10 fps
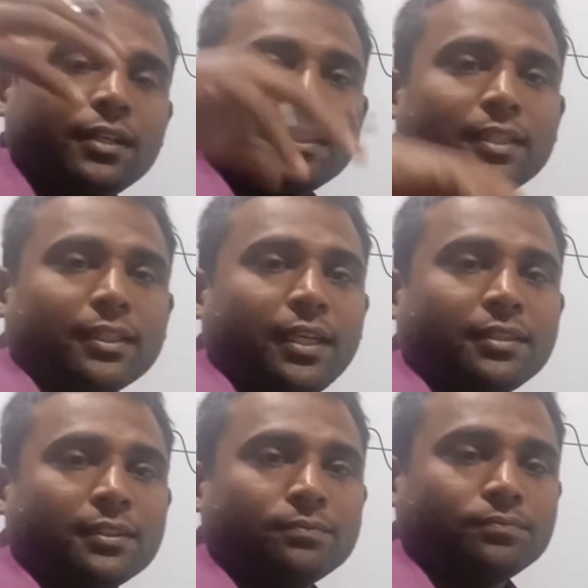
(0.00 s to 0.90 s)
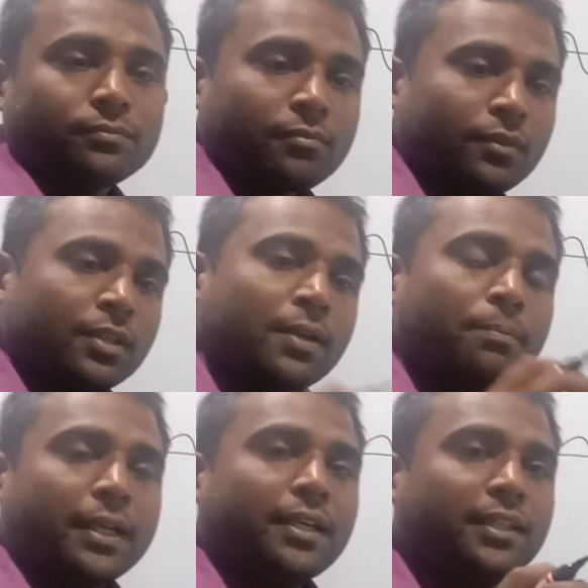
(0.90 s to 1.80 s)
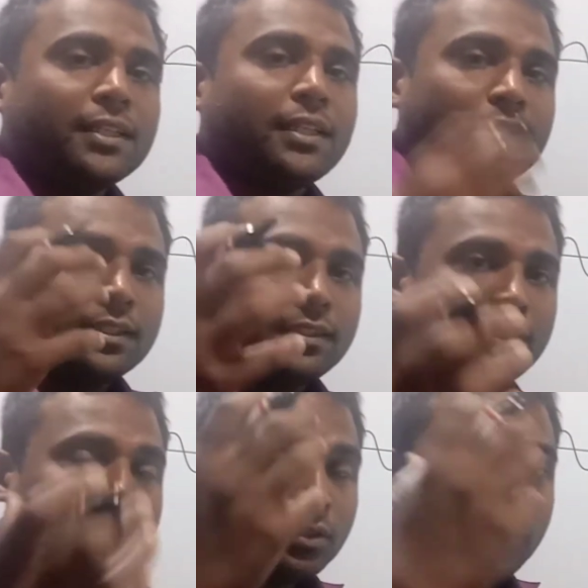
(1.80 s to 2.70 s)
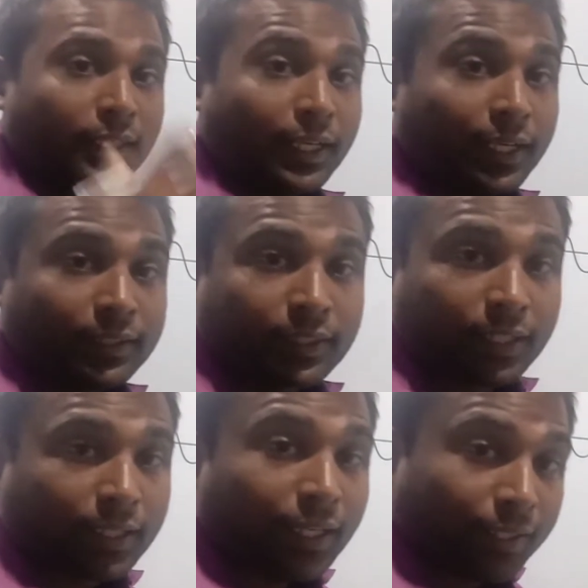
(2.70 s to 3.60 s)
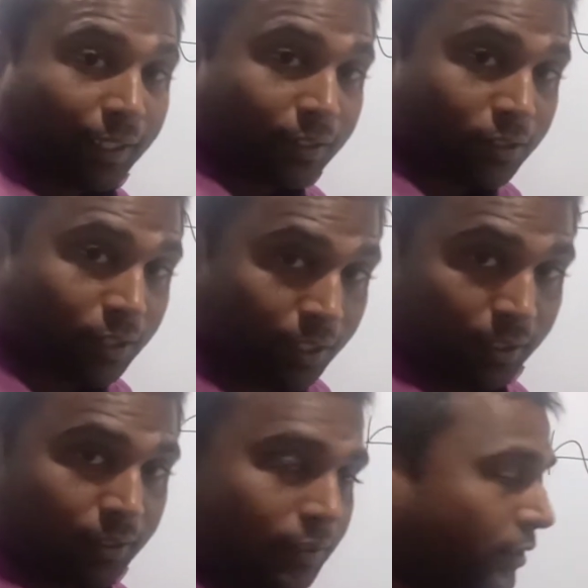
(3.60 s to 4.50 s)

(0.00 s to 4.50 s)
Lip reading: that is mechanical energy into electrical energy.